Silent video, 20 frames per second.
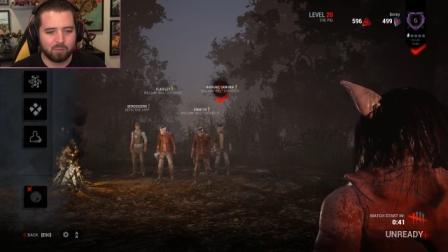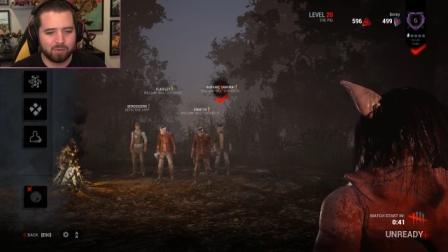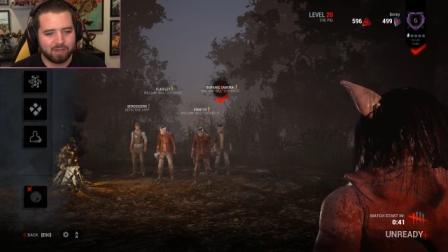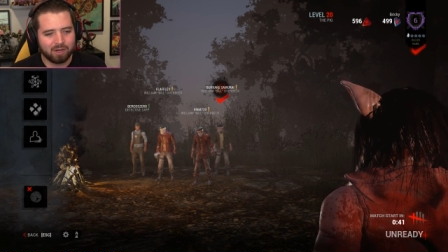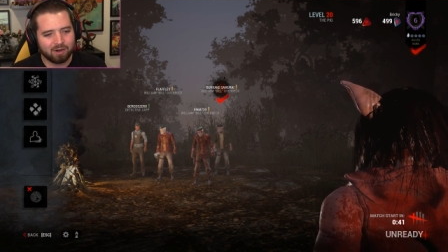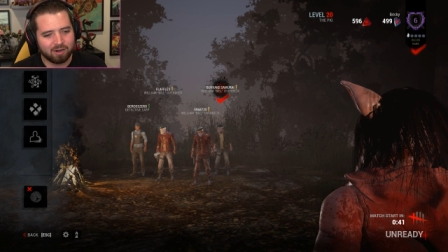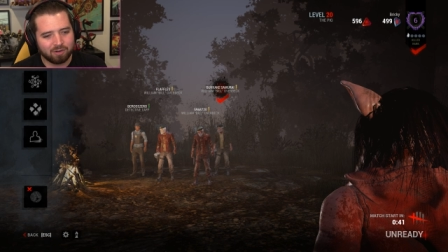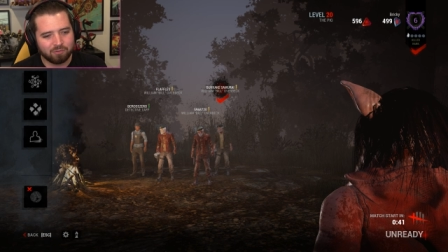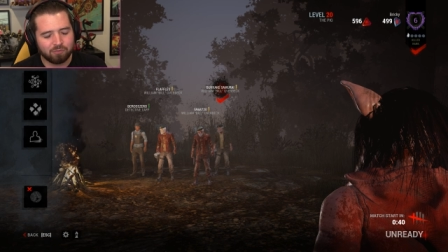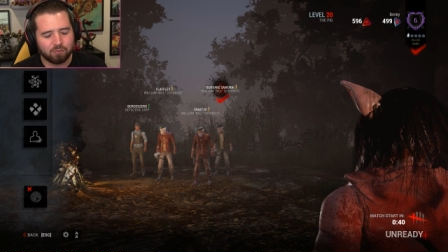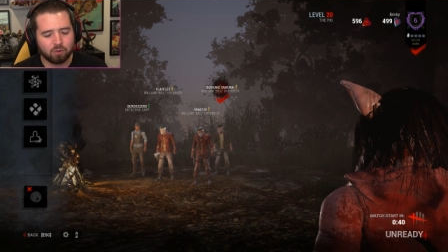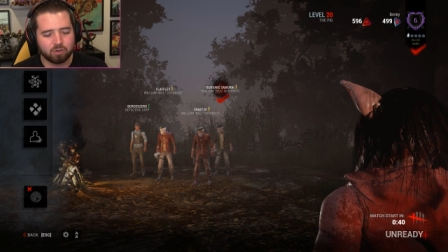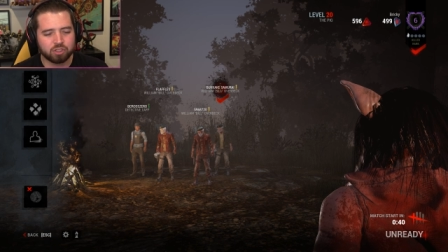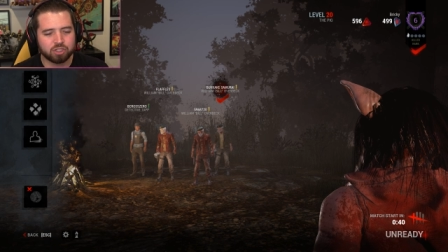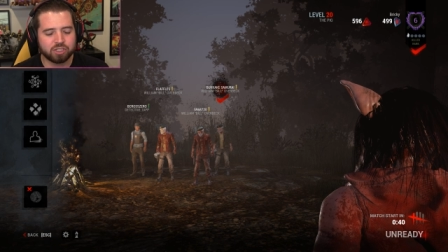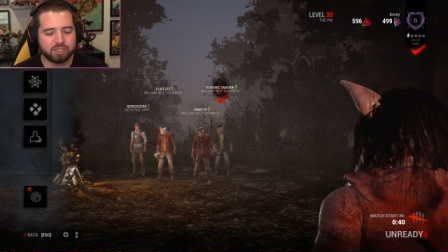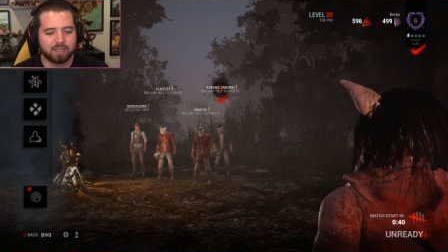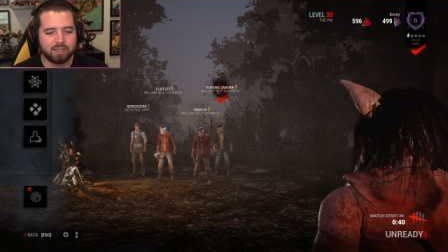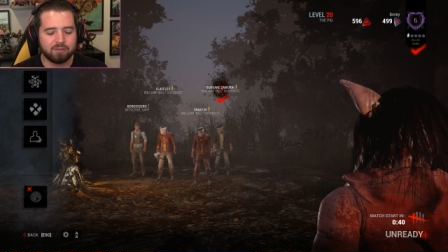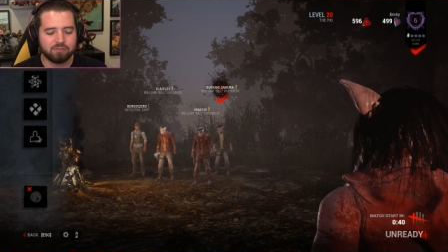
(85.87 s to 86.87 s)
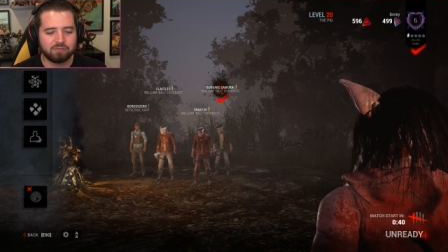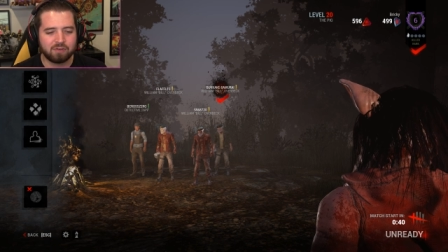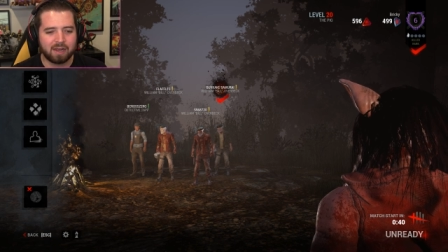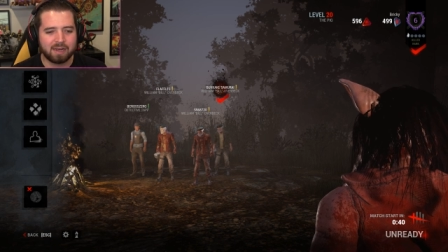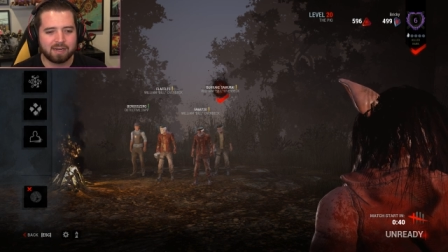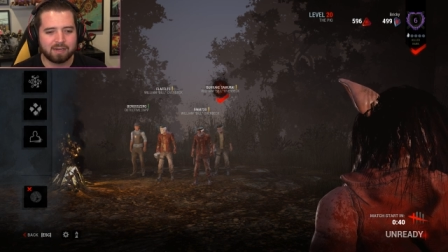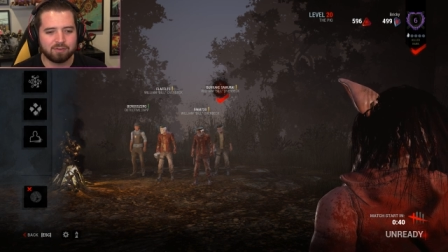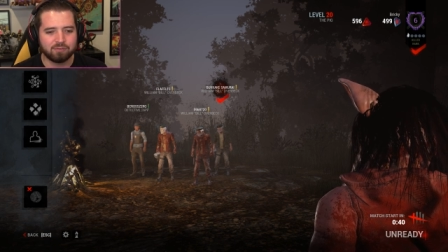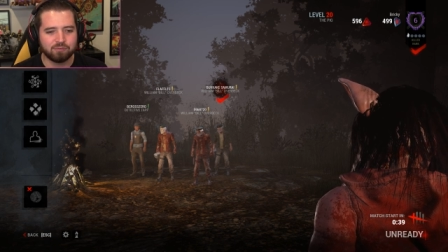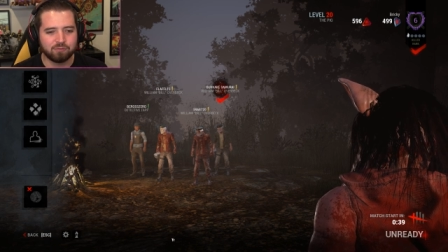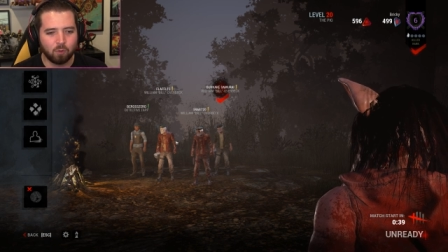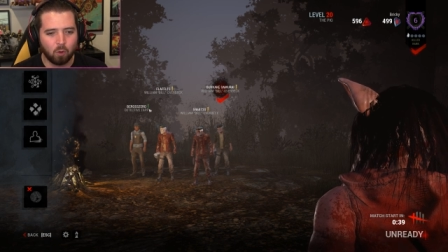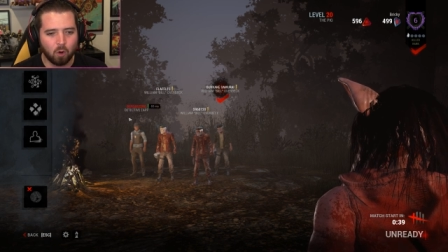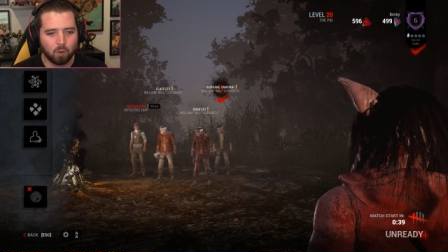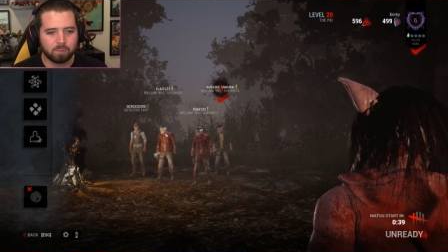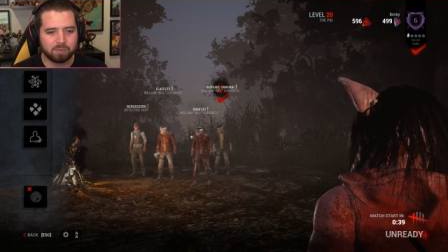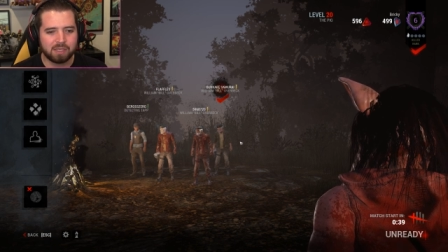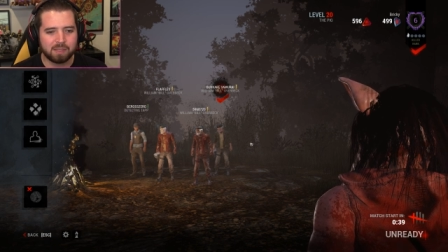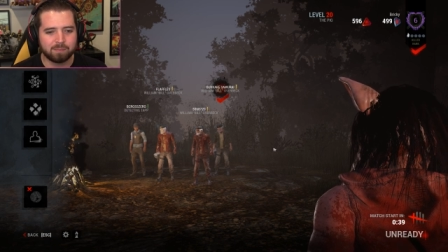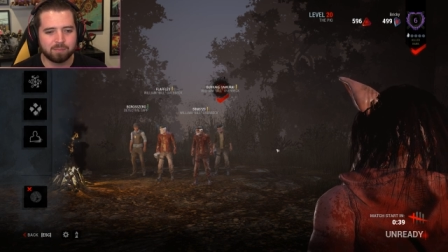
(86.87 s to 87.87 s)
We are unfortunately fighting
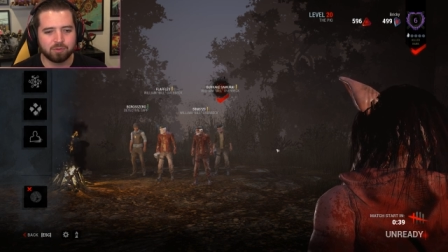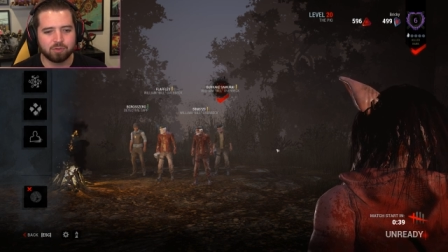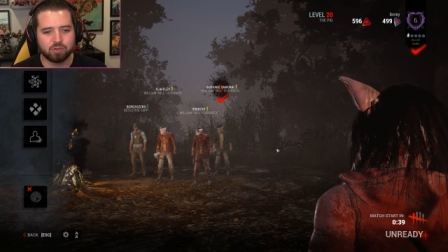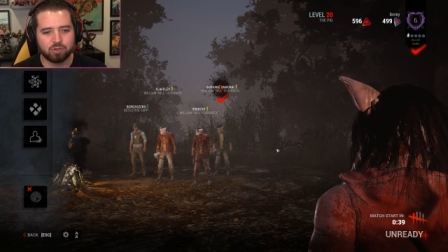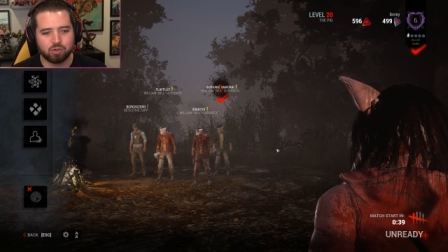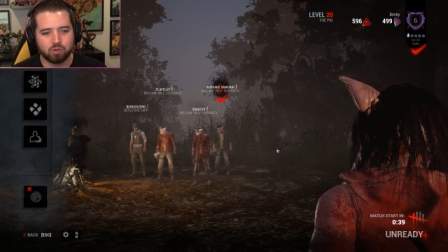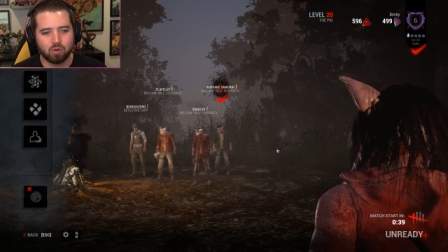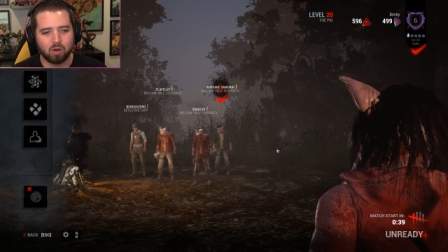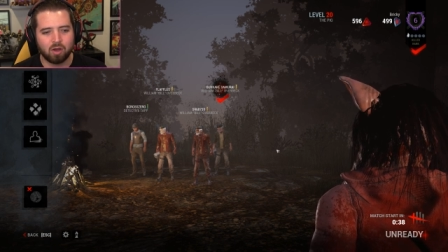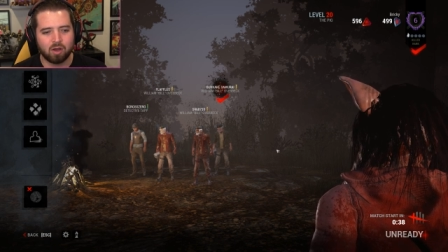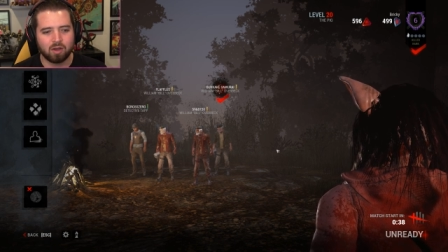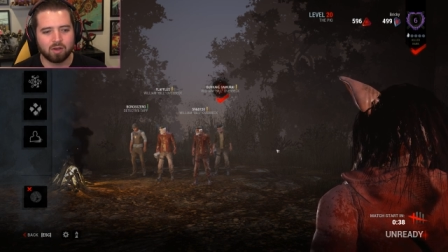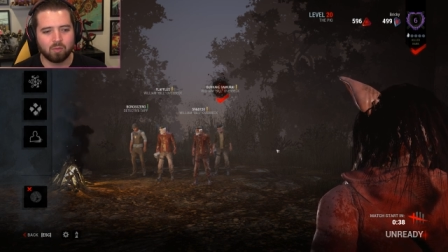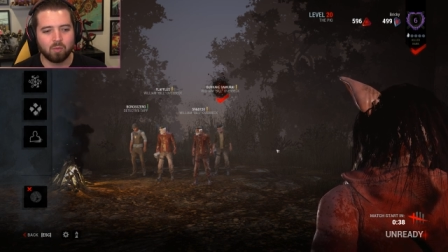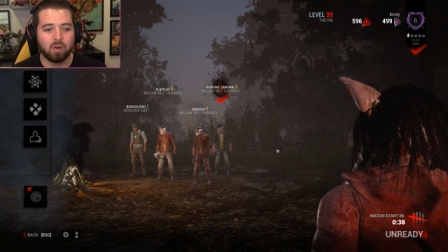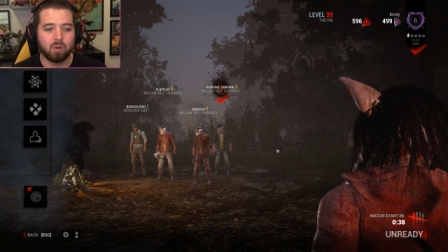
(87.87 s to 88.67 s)
four people who are,